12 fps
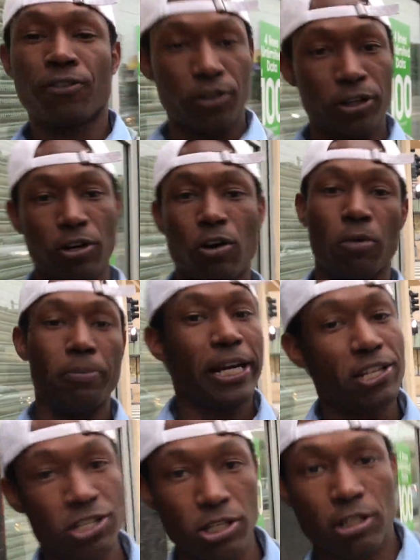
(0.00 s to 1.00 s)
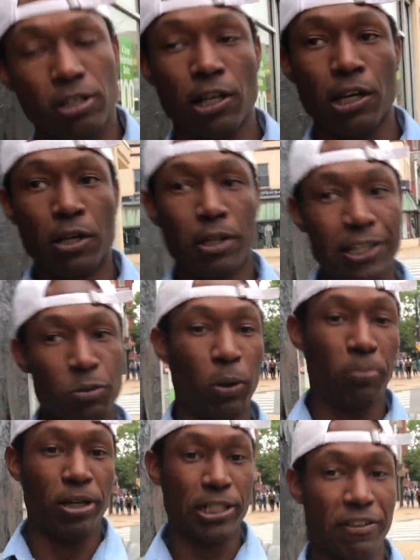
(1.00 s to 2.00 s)
for their home nation. It's
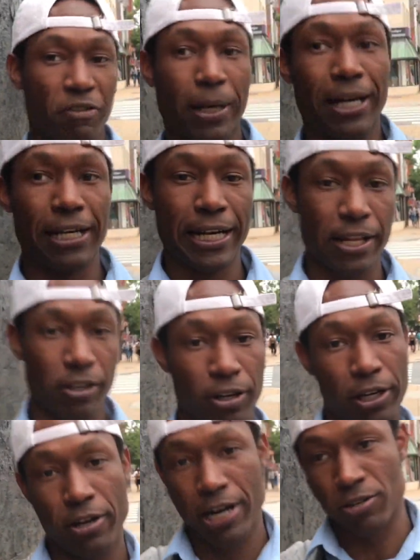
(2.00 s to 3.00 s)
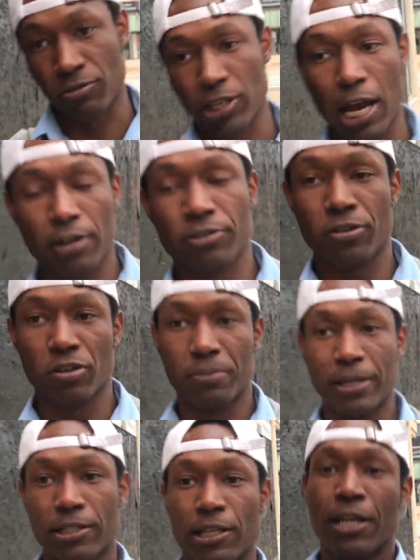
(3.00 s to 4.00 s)
what brings everybody together. International soccer
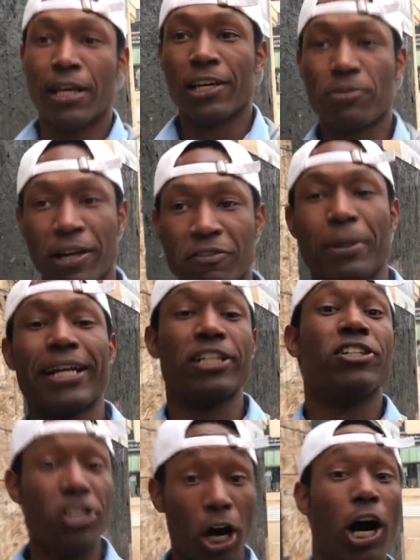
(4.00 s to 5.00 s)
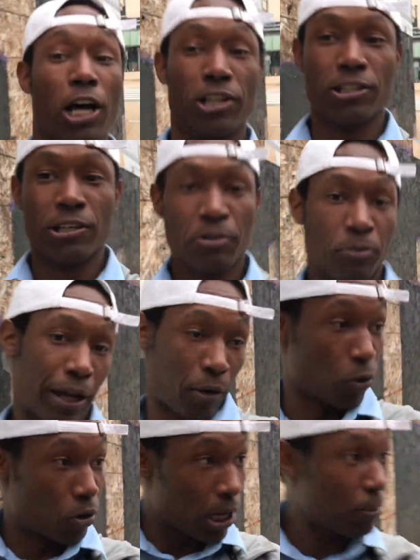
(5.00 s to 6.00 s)
tournaments, it's what everybody does. We got a
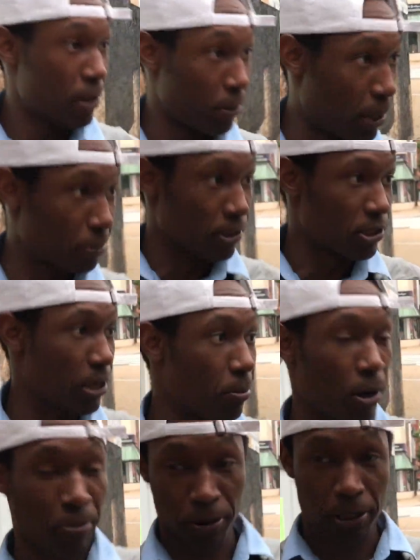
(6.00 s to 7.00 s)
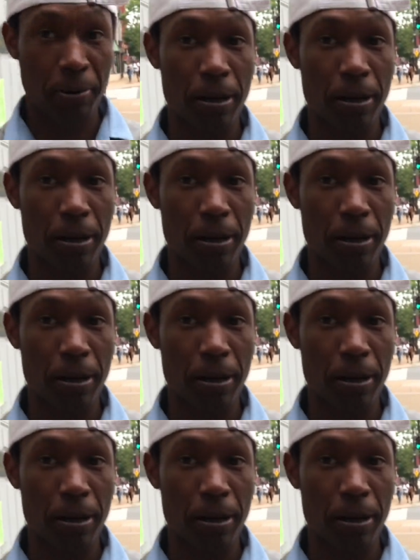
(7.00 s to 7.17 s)
World Cup coming up this summer. I'm pretty